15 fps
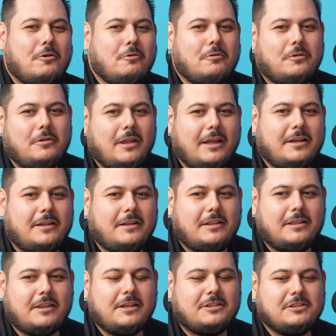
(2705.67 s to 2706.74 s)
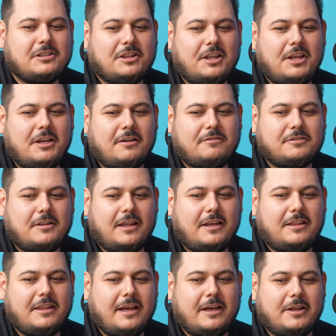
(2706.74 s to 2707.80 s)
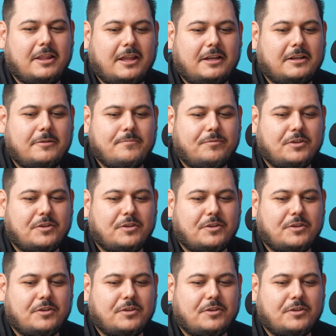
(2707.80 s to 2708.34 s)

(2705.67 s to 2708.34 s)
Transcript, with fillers: who like th just think of like that like